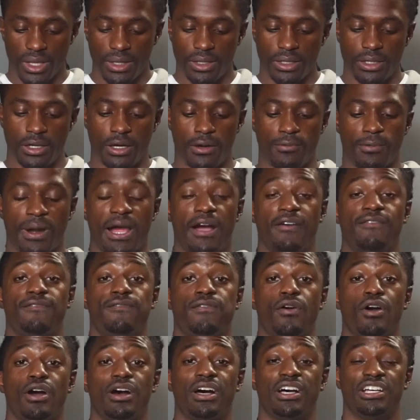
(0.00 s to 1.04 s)
uh,
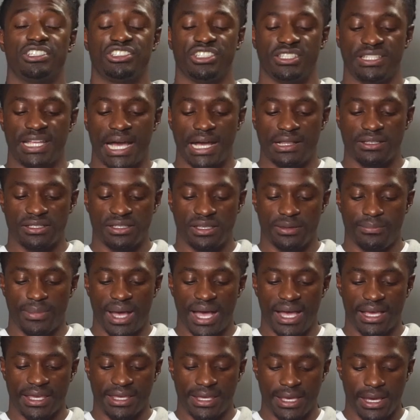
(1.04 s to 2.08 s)
around four hundred dollars in
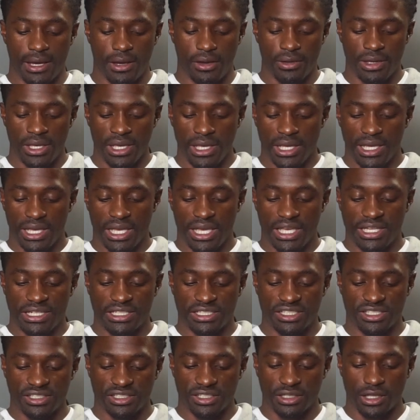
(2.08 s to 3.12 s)
my account, and
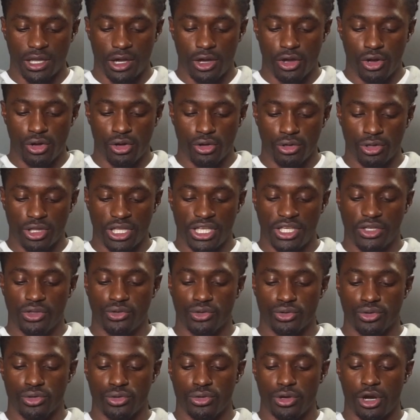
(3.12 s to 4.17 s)
it slowly
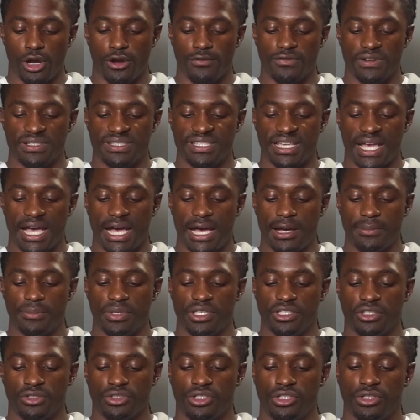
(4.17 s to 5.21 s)
grew over time,
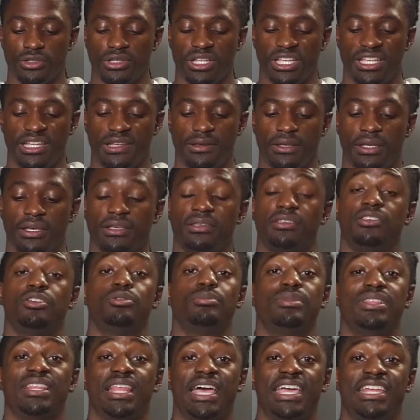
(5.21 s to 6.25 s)
accumul
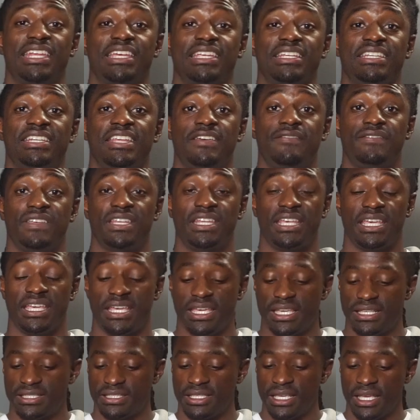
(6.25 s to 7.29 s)
accumulating
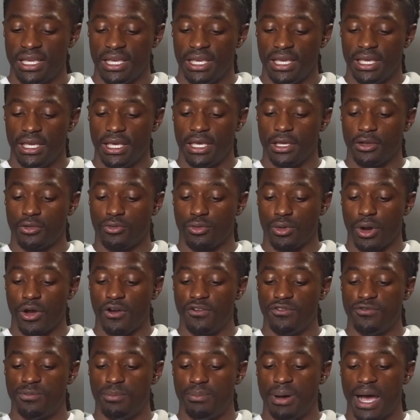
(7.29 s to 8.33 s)
dividends and
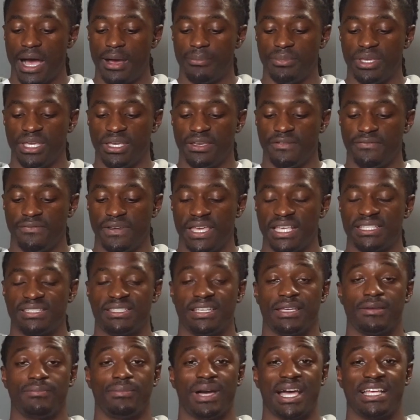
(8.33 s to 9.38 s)
growth by me
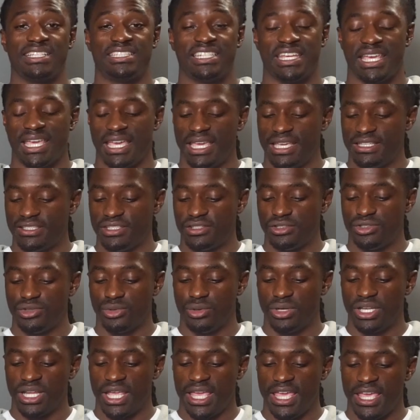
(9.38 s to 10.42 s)
investing my change
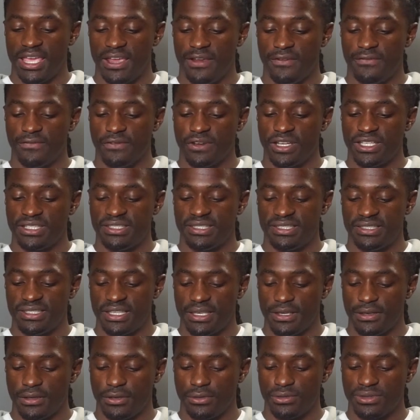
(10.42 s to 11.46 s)
into it. Every
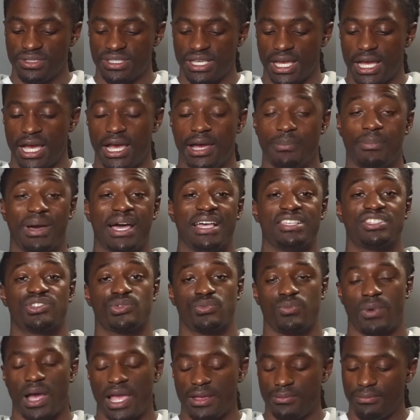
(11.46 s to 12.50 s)
single time I
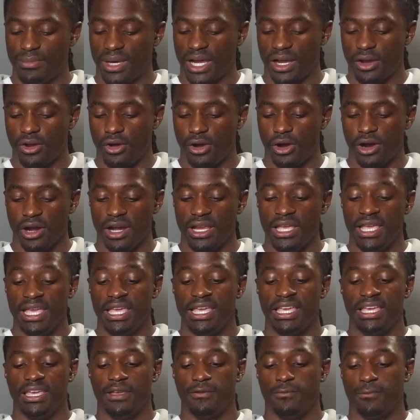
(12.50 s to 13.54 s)
swipe my card,
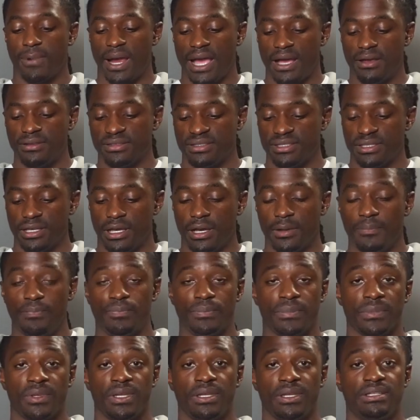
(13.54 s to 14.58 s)
it rounds up.
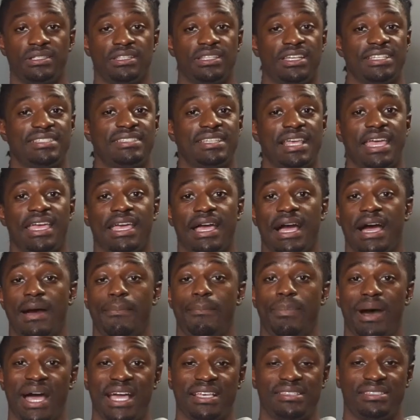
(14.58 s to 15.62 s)
Let's say
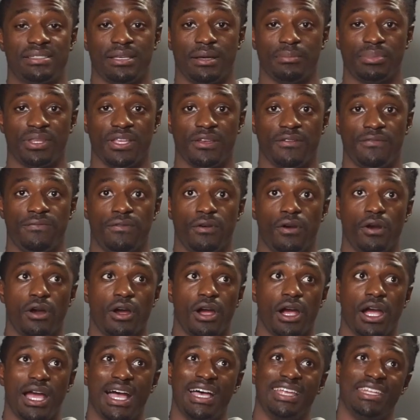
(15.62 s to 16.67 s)
I buy something
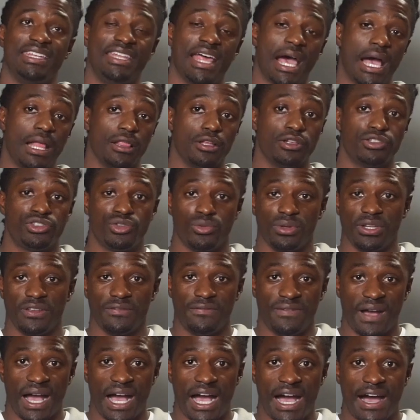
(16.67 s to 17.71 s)
for a dollar
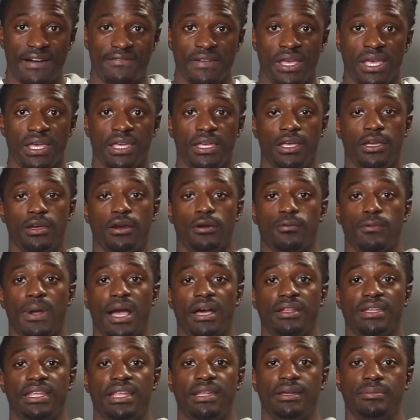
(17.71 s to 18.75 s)
twenty-five, it'll
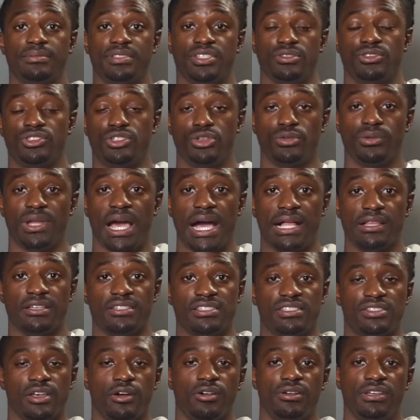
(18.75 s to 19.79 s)
round it up to two
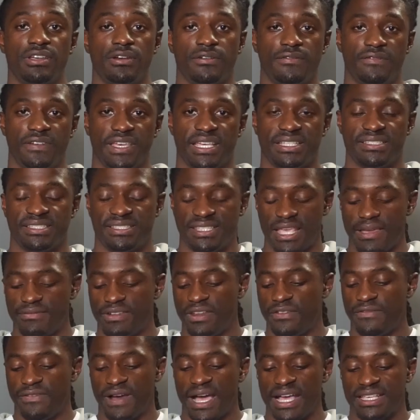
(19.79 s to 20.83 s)
dollars, so it'll invest
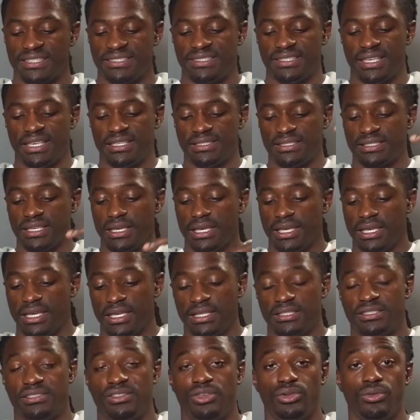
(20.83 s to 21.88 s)
seventy-five cents
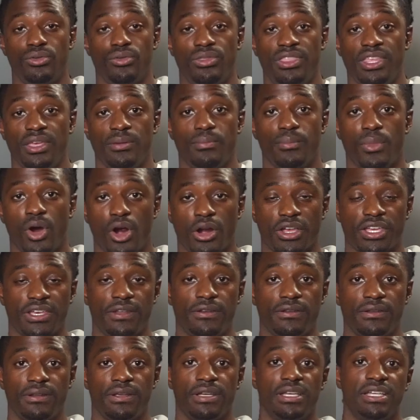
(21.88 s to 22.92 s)
into the
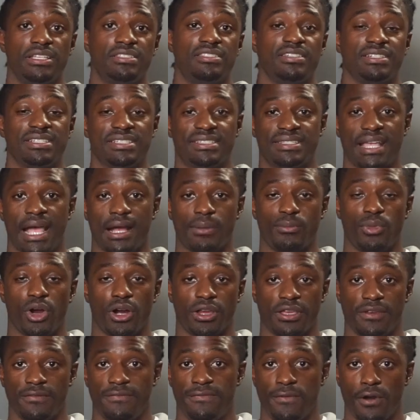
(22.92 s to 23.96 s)
market, to the stock
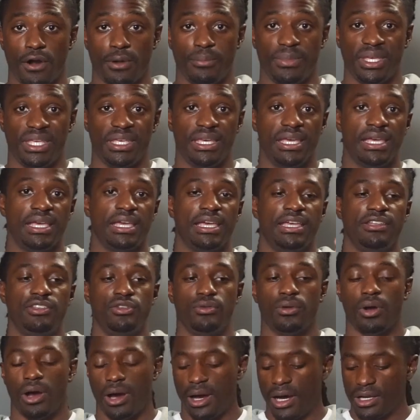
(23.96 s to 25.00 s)
market for me, and
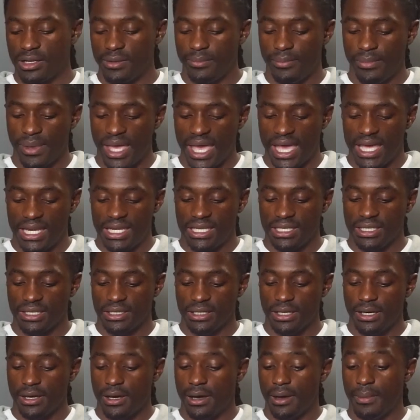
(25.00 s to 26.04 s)
do
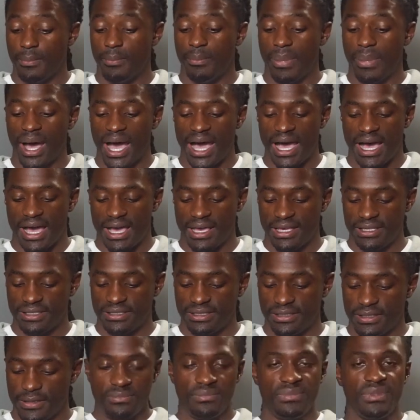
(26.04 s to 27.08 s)
automatic um,
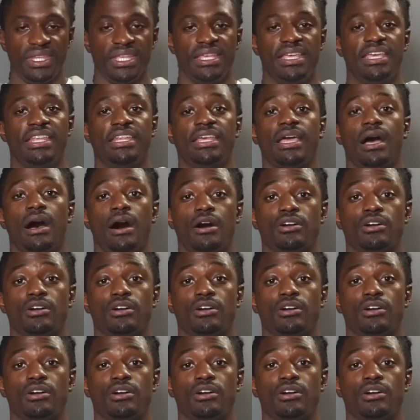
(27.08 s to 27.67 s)
buys. And it